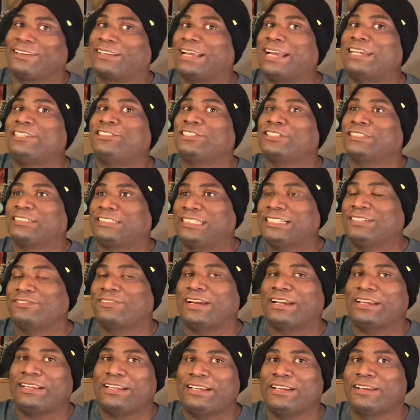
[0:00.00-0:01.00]
As you can see
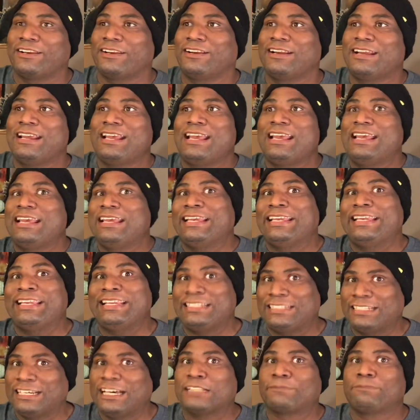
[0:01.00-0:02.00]
right here, he
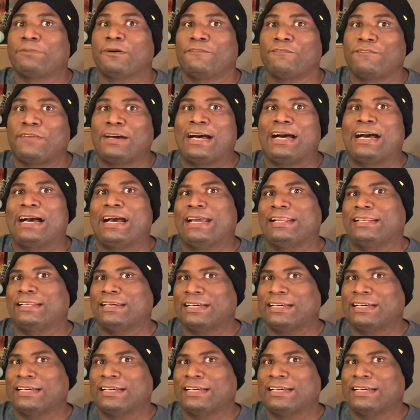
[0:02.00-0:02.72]
does provide